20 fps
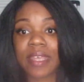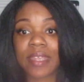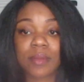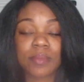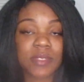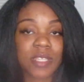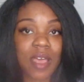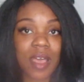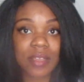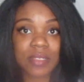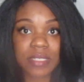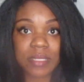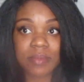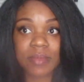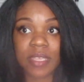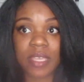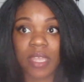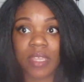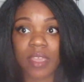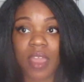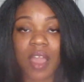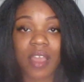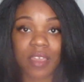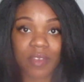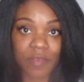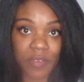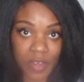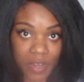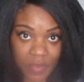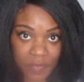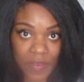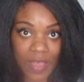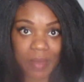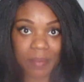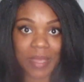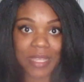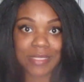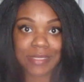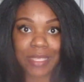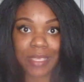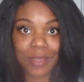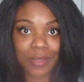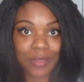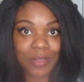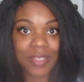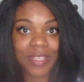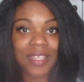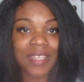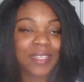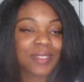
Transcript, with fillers: let them talk to me, and y'all can verify my skill.